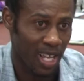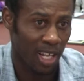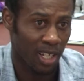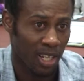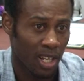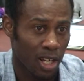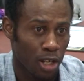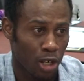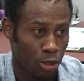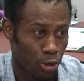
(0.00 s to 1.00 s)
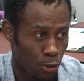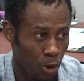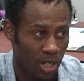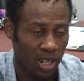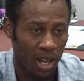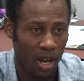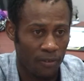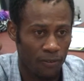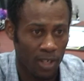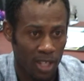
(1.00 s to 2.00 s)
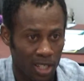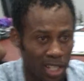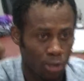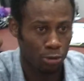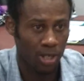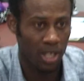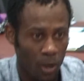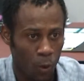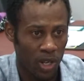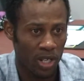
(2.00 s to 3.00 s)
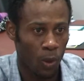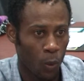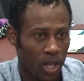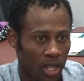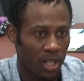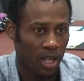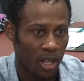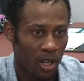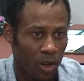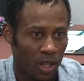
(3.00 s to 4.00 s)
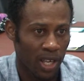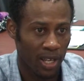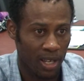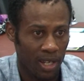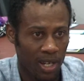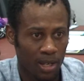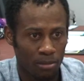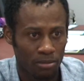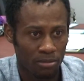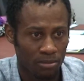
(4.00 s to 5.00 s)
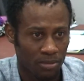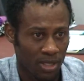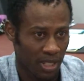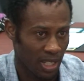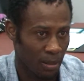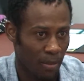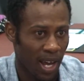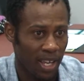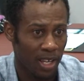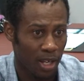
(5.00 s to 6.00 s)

not strong enough, the tree, when the wind, okay, comes, it might